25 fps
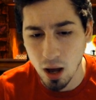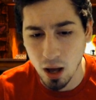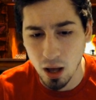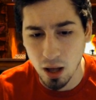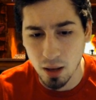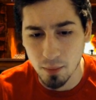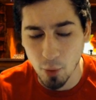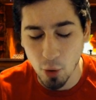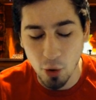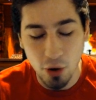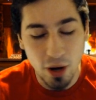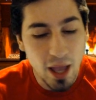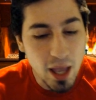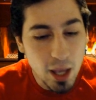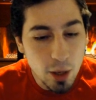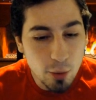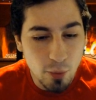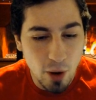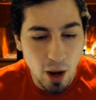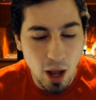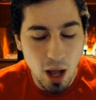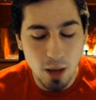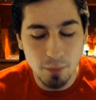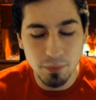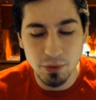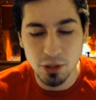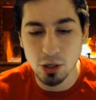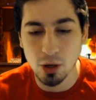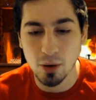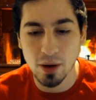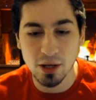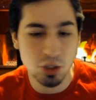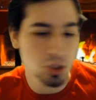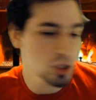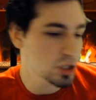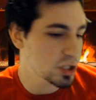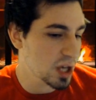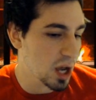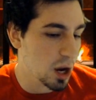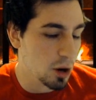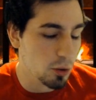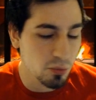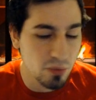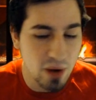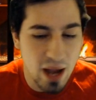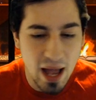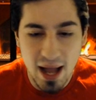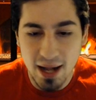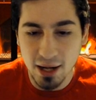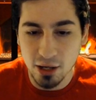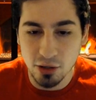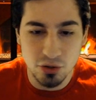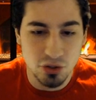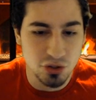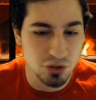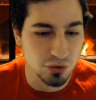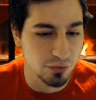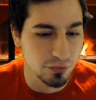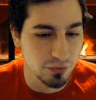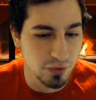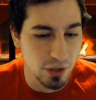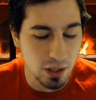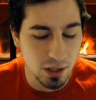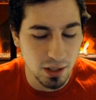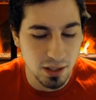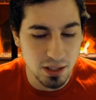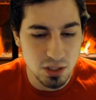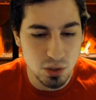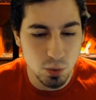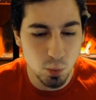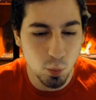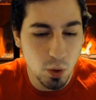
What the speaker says: Or hey Rob, I just got Rag or Sylvanas.